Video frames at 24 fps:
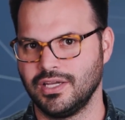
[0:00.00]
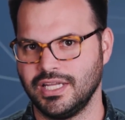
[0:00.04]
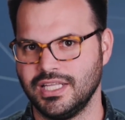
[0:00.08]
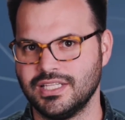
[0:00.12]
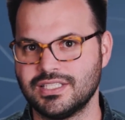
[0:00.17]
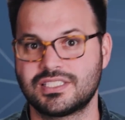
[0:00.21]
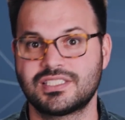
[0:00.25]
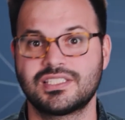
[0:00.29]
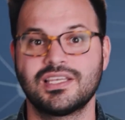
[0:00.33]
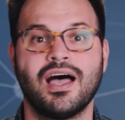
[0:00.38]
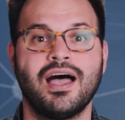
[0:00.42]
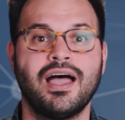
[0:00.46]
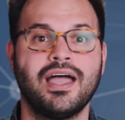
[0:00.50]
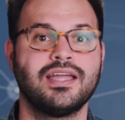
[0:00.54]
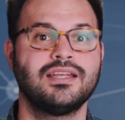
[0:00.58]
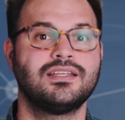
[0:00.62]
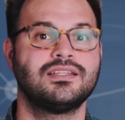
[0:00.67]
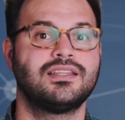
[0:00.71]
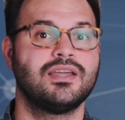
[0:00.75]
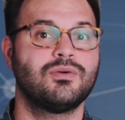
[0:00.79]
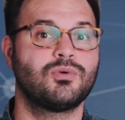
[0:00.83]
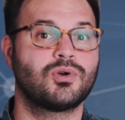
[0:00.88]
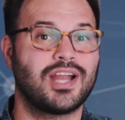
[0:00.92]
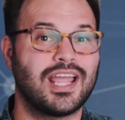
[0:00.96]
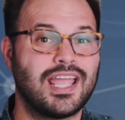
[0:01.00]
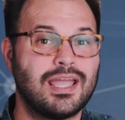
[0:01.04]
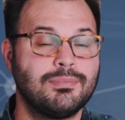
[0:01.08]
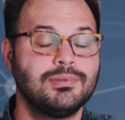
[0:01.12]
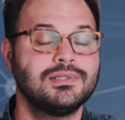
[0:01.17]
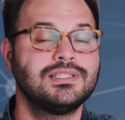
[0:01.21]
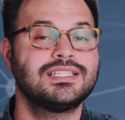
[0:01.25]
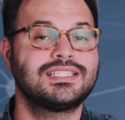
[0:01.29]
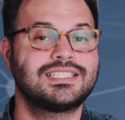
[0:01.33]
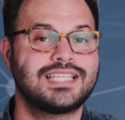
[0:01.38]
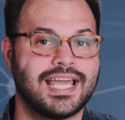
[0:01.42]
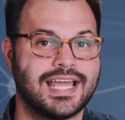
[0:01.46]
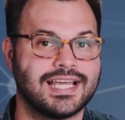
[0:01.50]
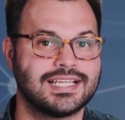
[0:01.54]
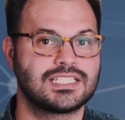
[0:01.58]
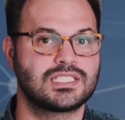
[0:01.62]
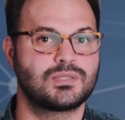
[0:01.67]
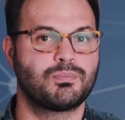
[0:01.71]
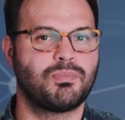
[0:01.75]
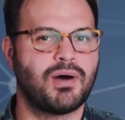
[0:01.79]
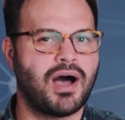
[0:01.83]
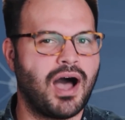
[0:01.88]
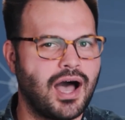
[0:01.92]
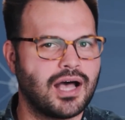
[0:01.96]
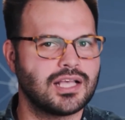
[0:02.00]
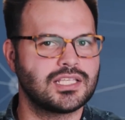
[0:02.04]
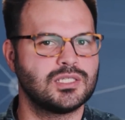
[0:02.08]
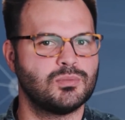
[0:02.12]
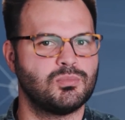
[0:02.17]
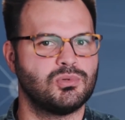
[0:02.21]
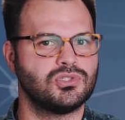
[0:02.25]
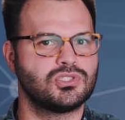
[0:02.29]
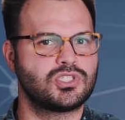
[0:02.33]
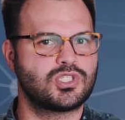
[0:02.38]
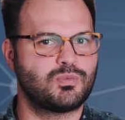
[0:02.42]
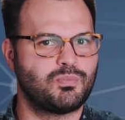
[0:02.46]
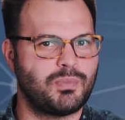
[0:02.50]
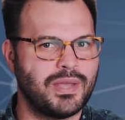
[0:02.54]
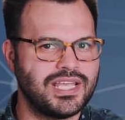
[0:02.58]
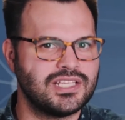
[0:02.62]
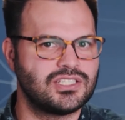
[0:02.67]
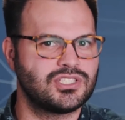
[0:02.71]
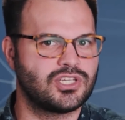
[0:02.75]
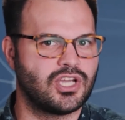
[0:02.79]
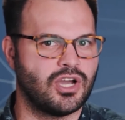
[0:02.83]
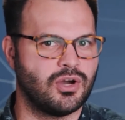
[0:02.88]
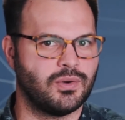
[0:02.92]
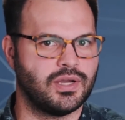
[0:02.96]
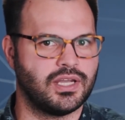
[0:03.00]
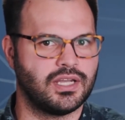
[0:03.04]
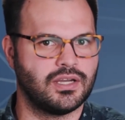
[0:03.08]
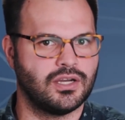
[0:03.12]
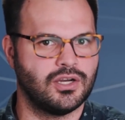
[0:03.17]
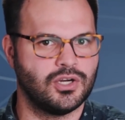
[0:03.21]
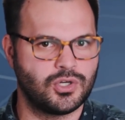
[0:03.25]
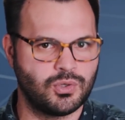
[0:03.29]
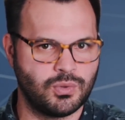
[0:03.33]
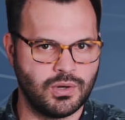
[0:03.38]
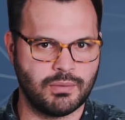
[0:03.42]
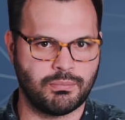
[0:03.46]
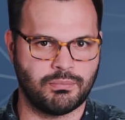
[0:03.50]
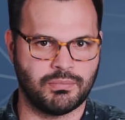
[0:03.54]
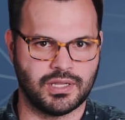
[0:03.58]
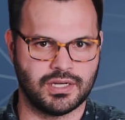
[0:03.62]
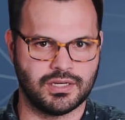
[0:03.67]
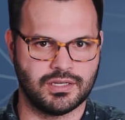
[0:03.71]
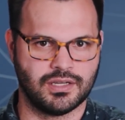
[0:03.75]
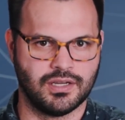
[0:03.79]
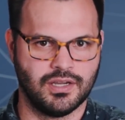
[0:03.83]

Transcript: Inside, they were able to test possible space-going equipment.